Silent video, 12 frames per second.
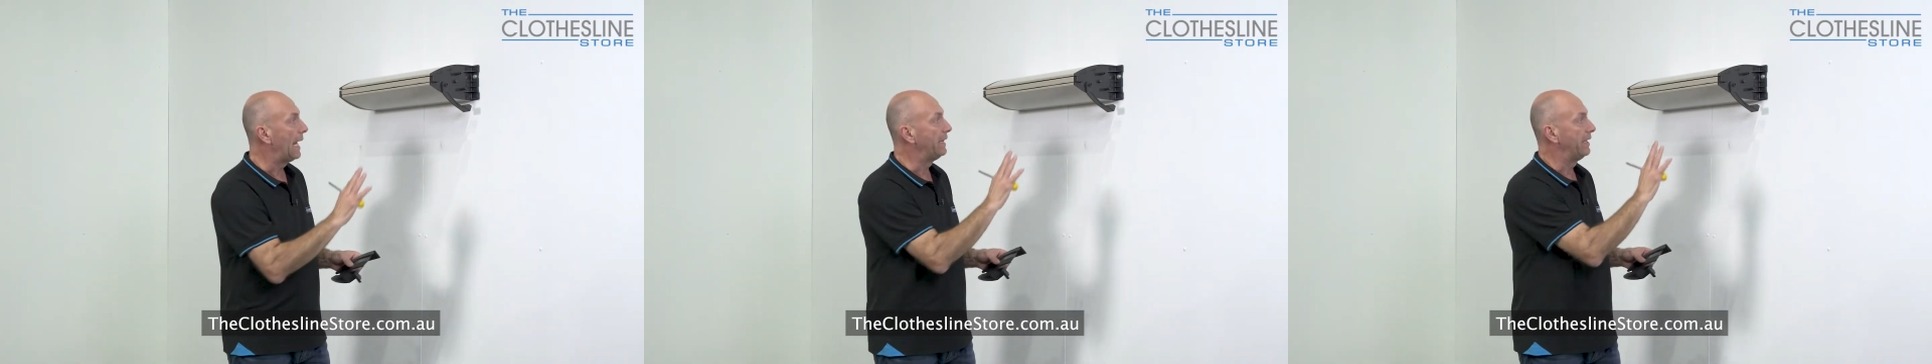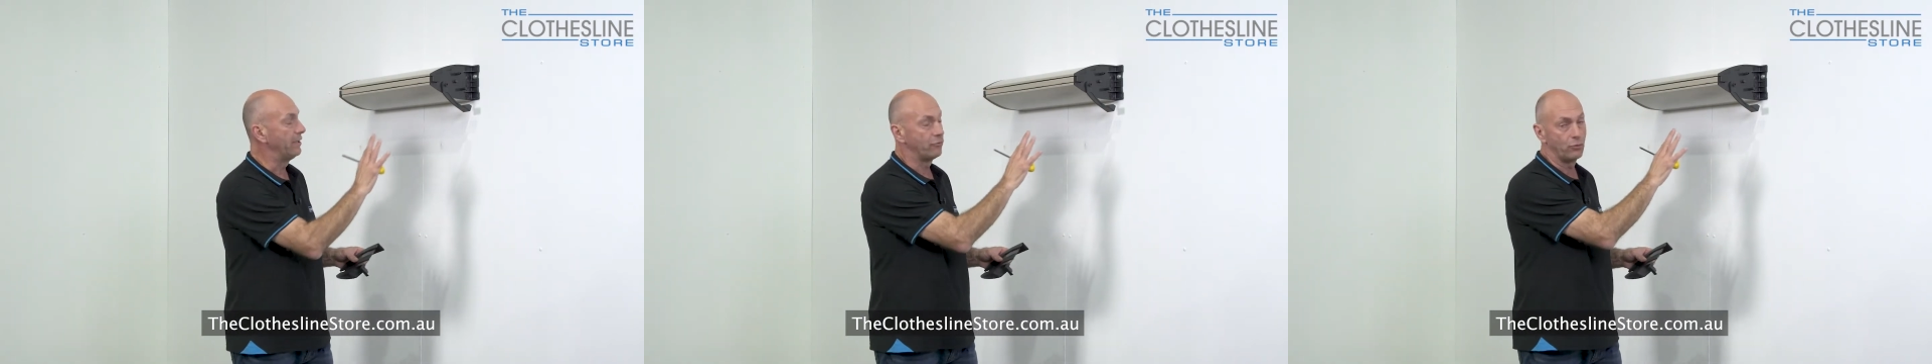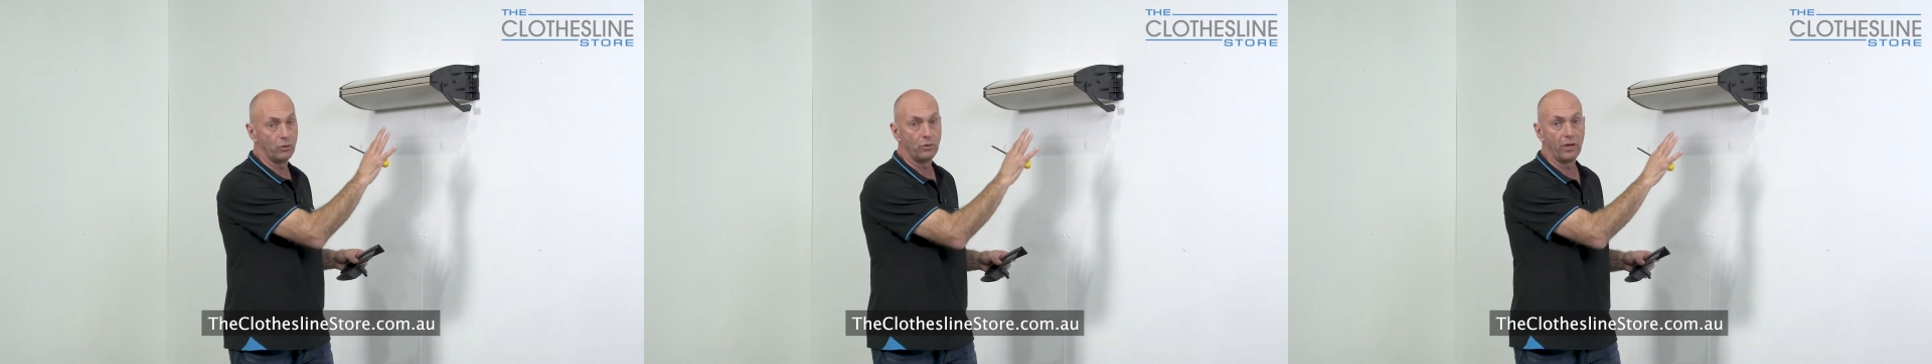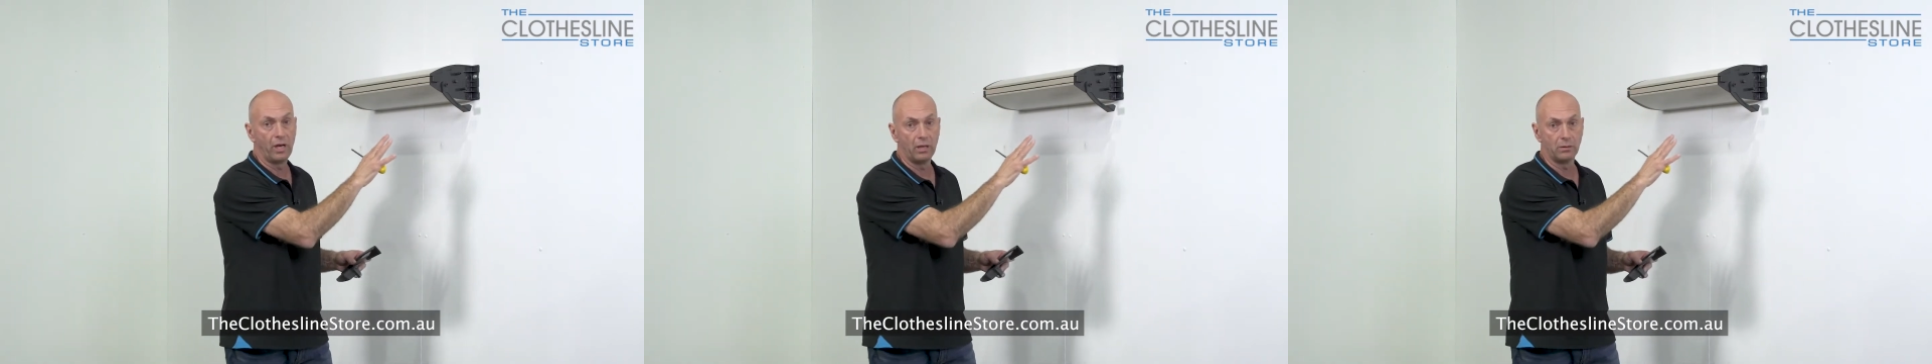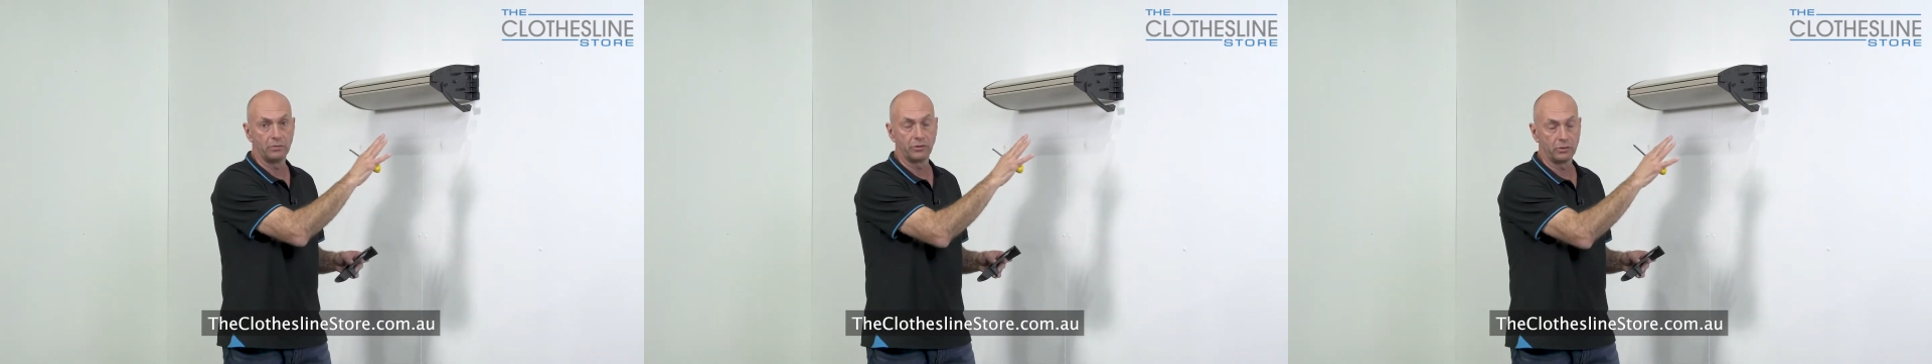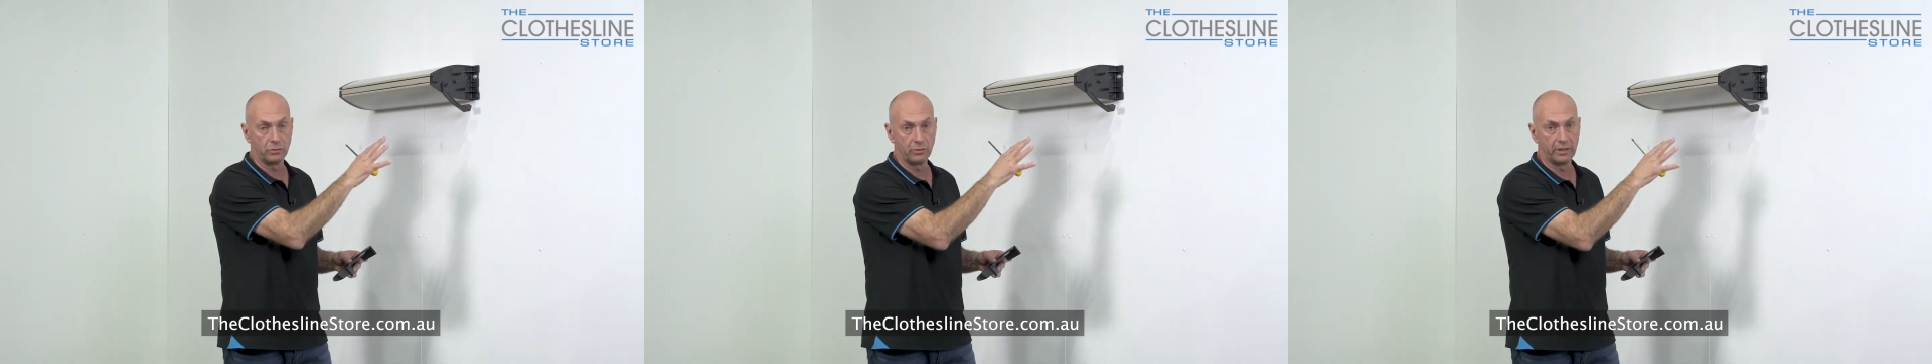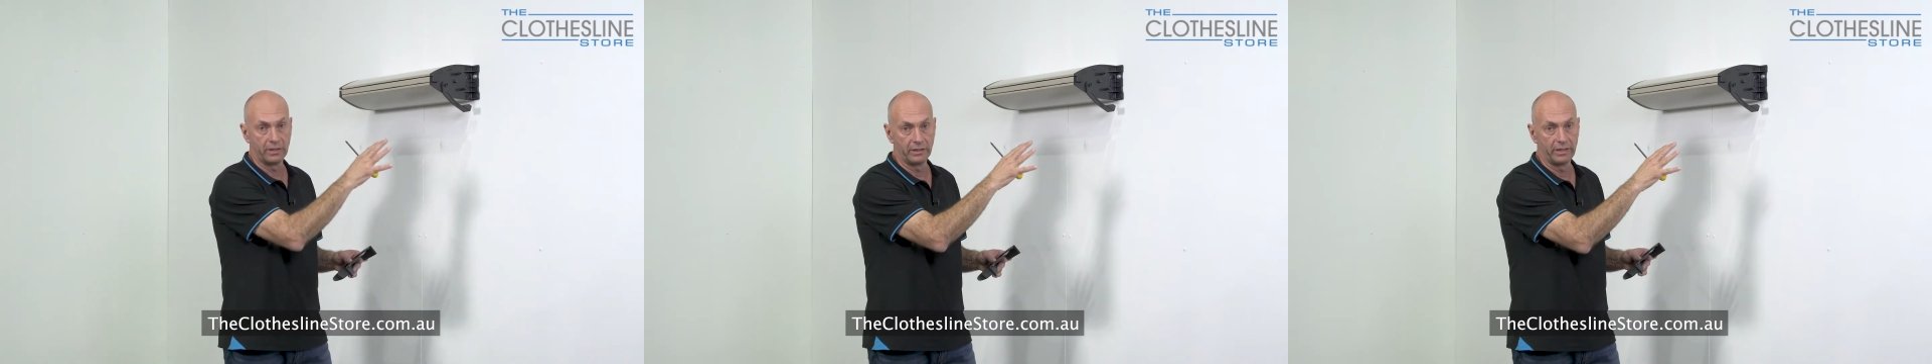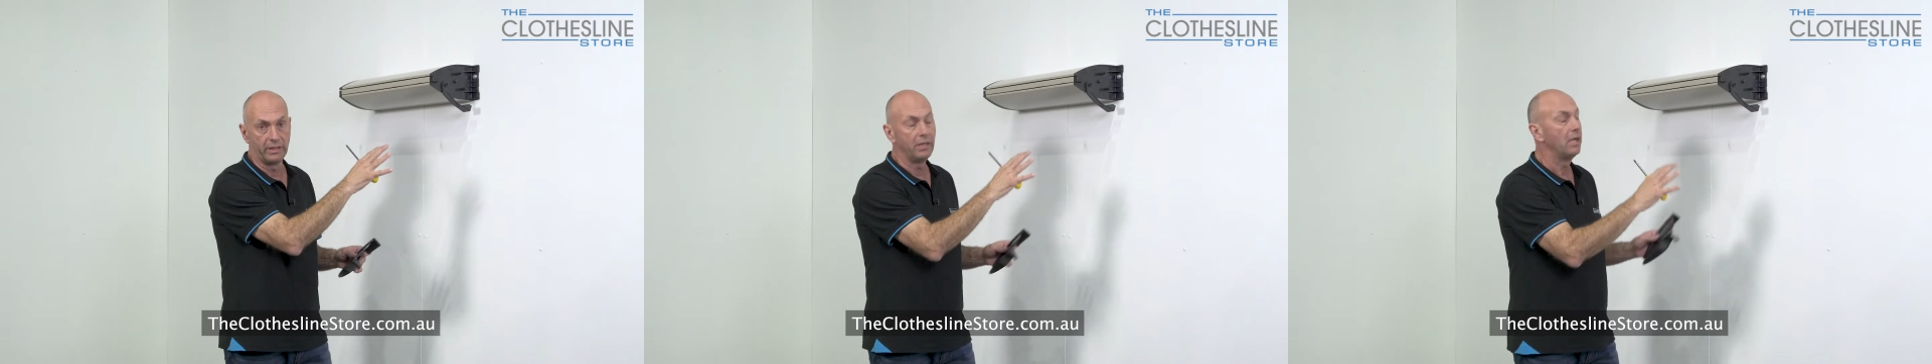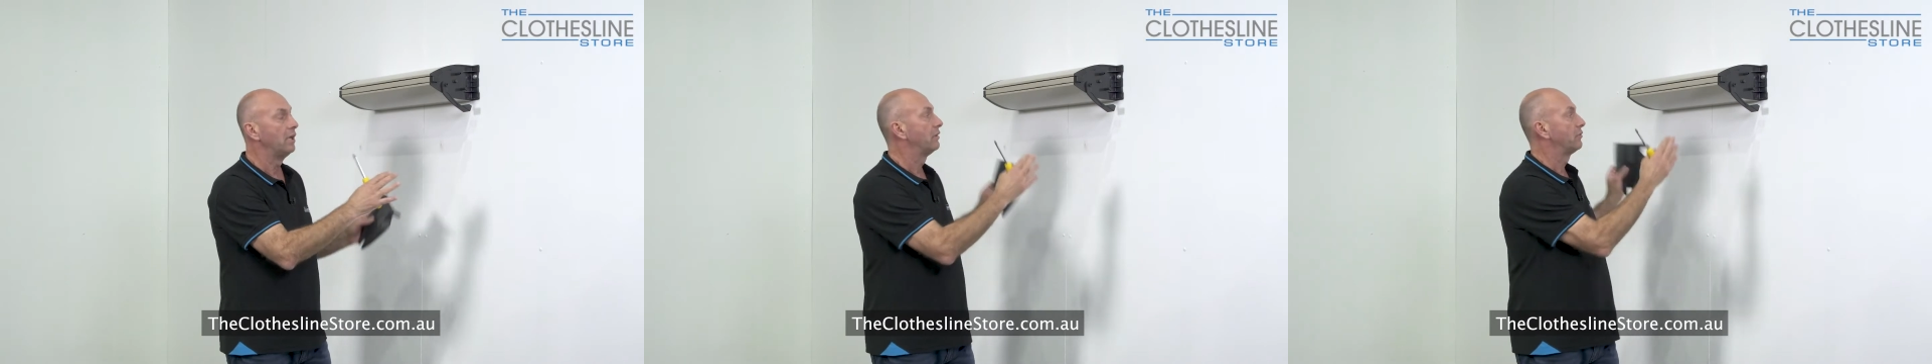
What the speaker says: and then drill the holes accordingly